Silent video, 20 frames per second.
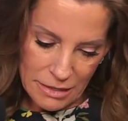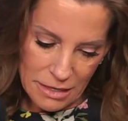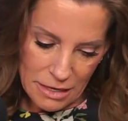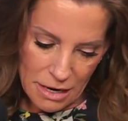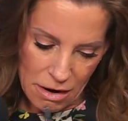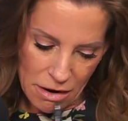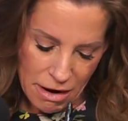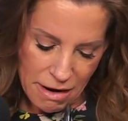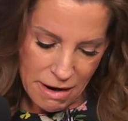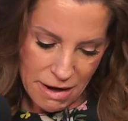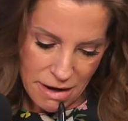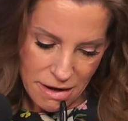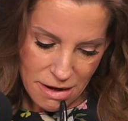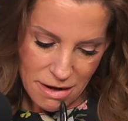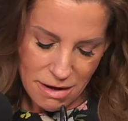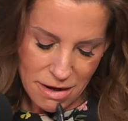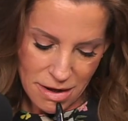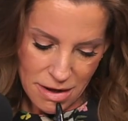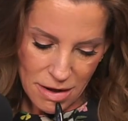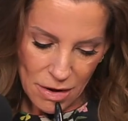All right.
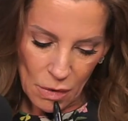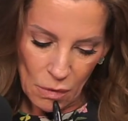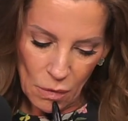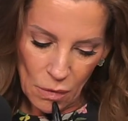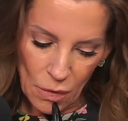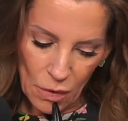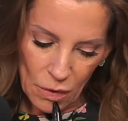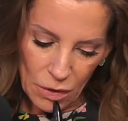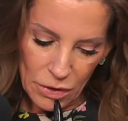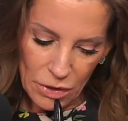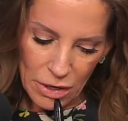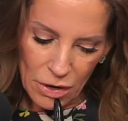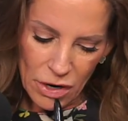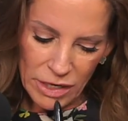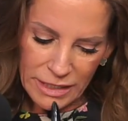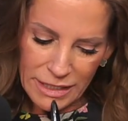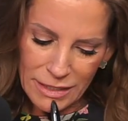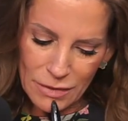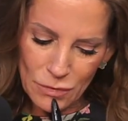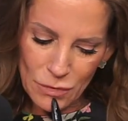
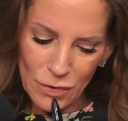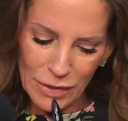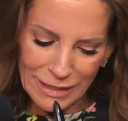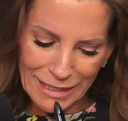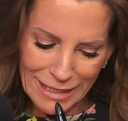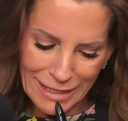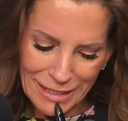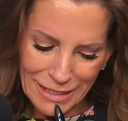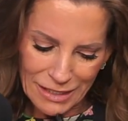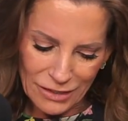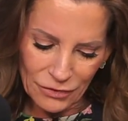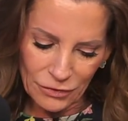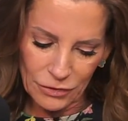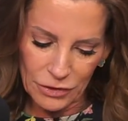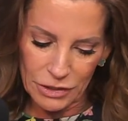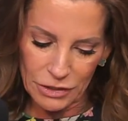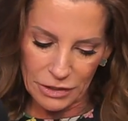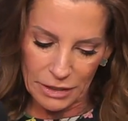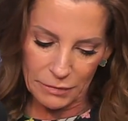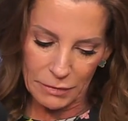Austin, what's the
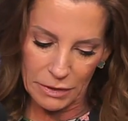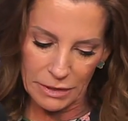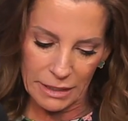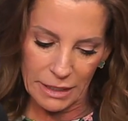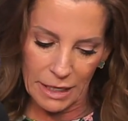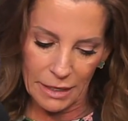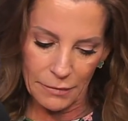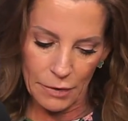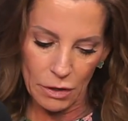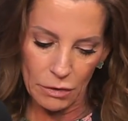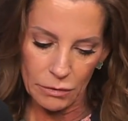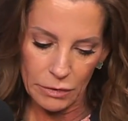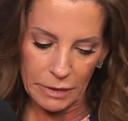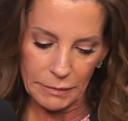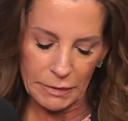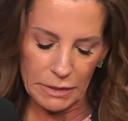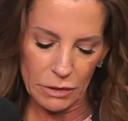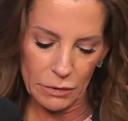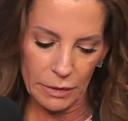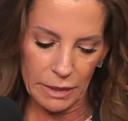difference, I'm going to say them all,
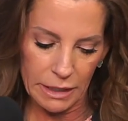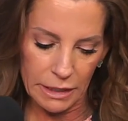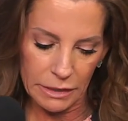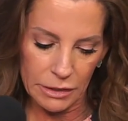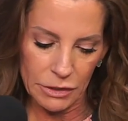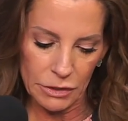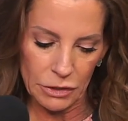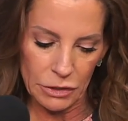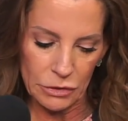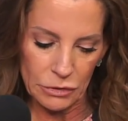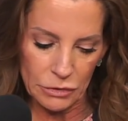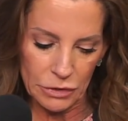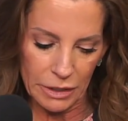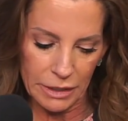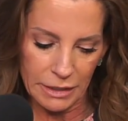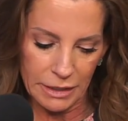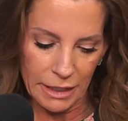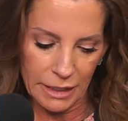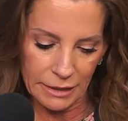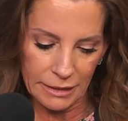between a suit, a
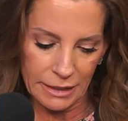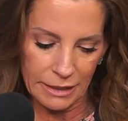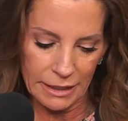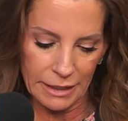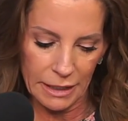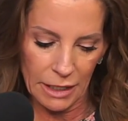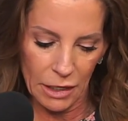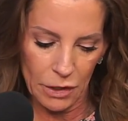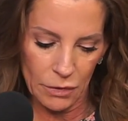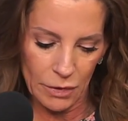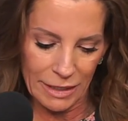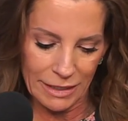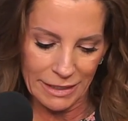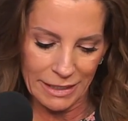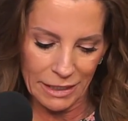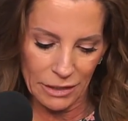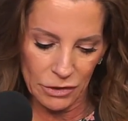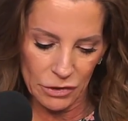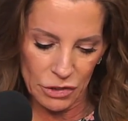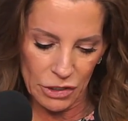tuxedo, a
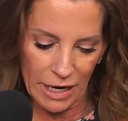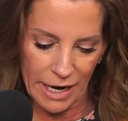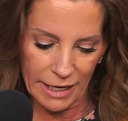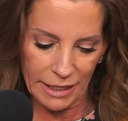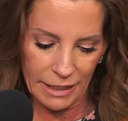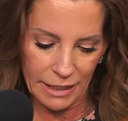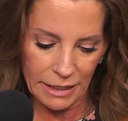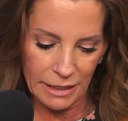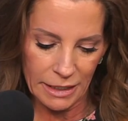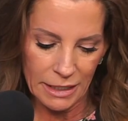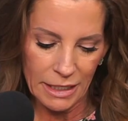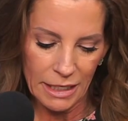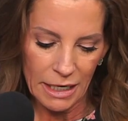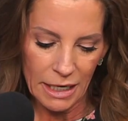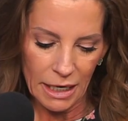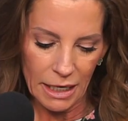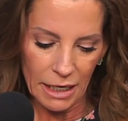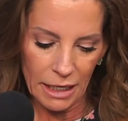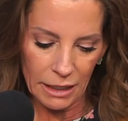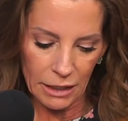dinner jacket,
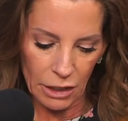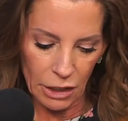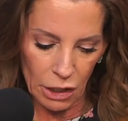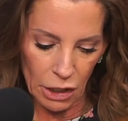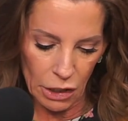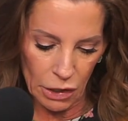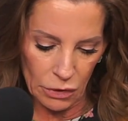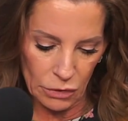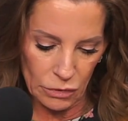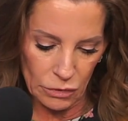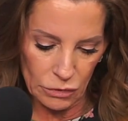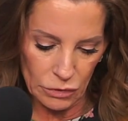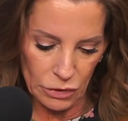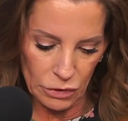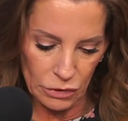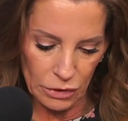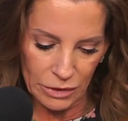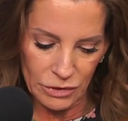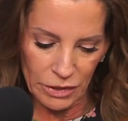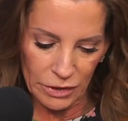a
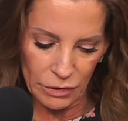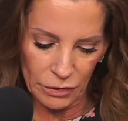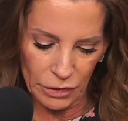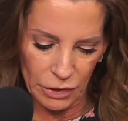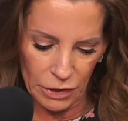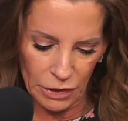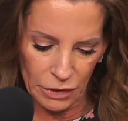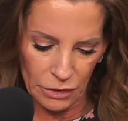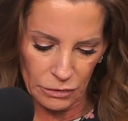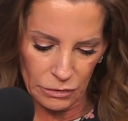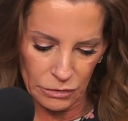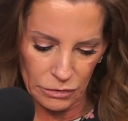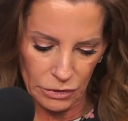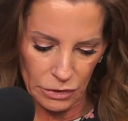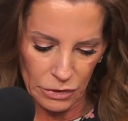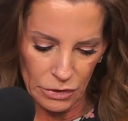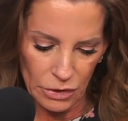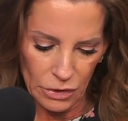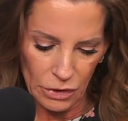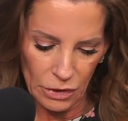dinner coat,
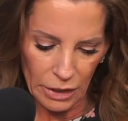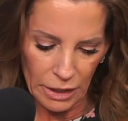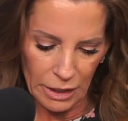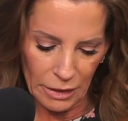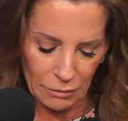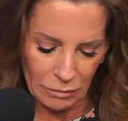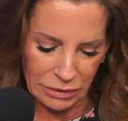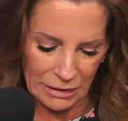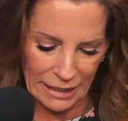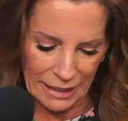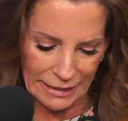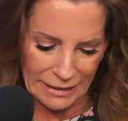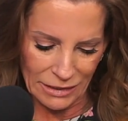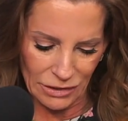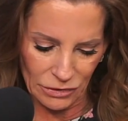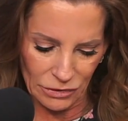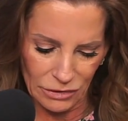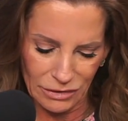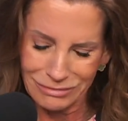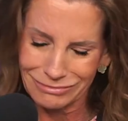and a
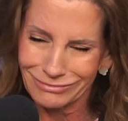blazer?